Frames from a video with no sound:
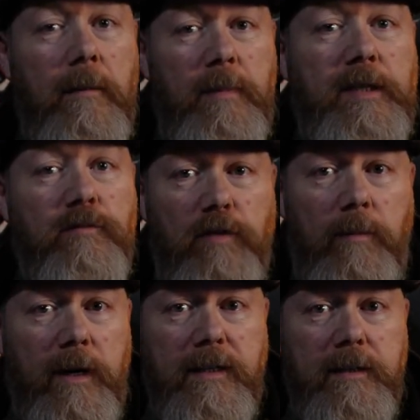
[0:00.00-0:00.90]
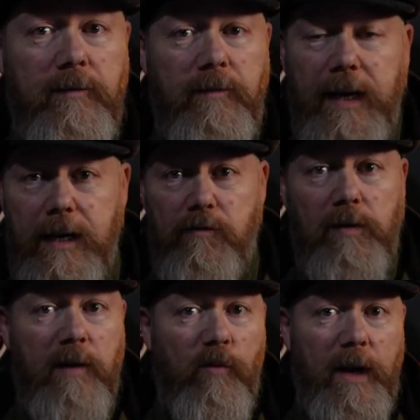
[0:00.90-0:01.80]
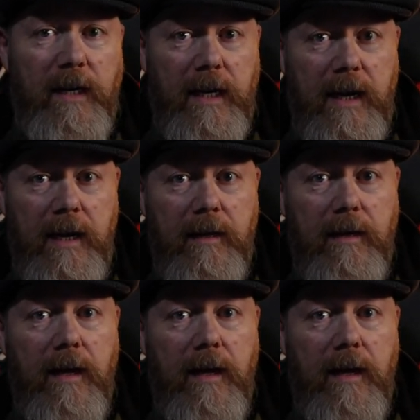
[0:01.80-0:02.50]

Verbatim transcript: bits of rubber and stuff flying around everywhere in the air.